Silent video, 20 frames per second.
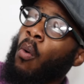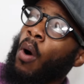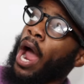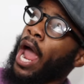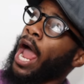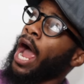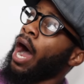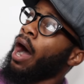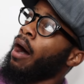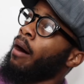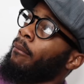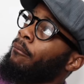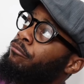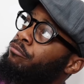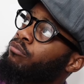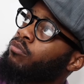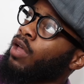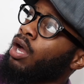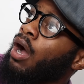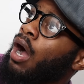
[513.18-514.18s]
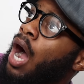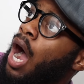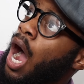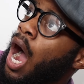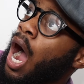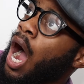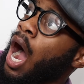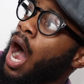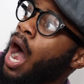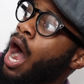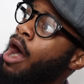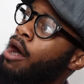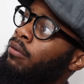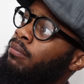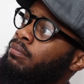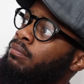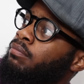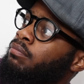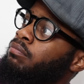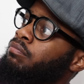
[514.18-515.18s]
Well,
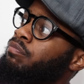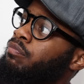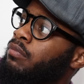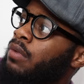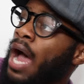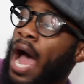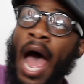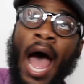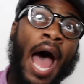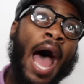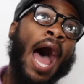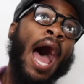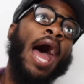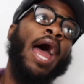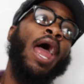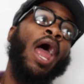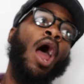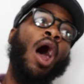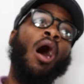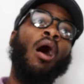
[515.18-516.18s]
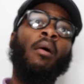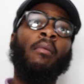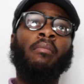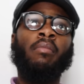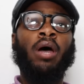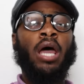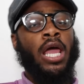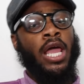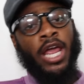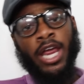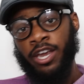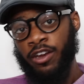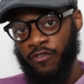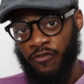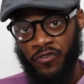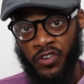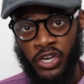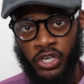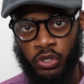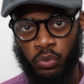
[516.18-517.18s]
I am an
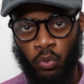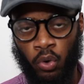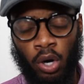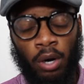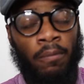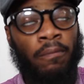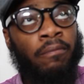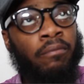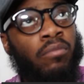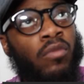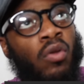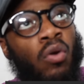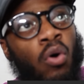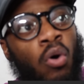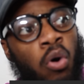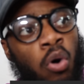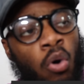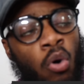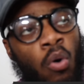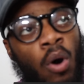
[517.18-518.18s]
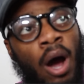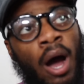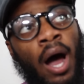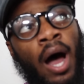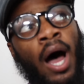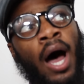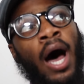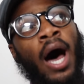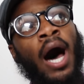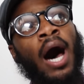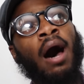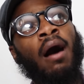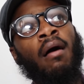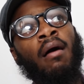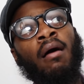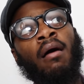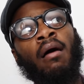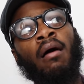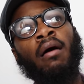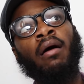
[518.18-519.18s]
individual who
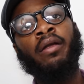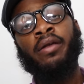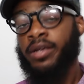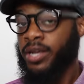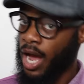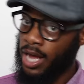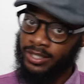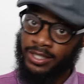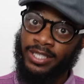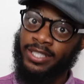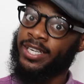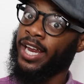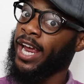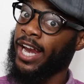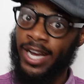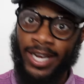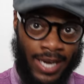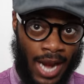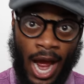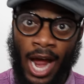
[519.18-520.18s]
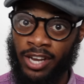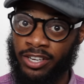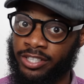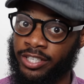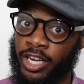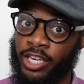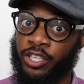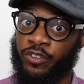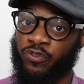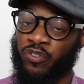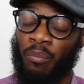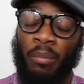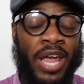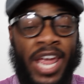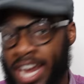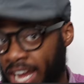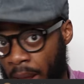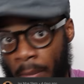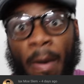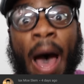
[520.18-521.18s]
doesn't take nonsense from
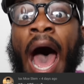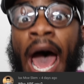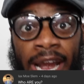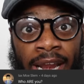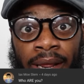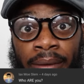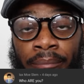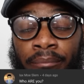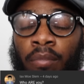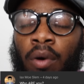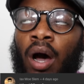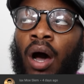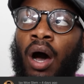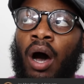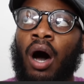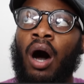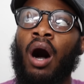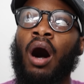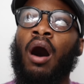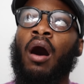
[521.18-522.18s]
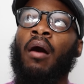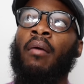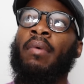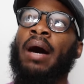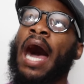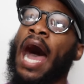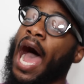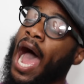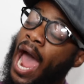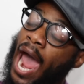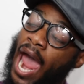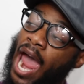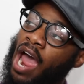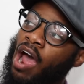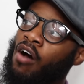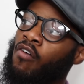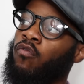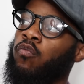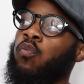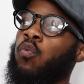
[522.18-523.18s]
anybody. I
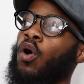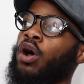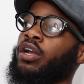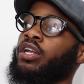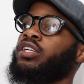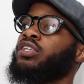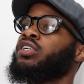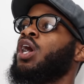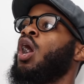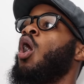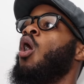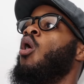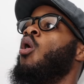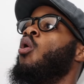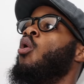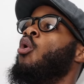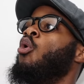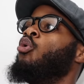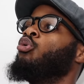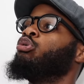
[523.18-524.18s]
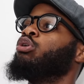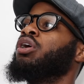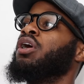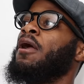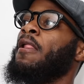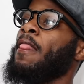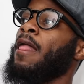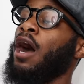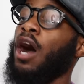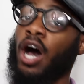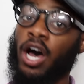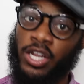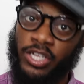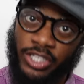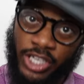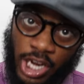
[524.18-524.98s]
have what is called a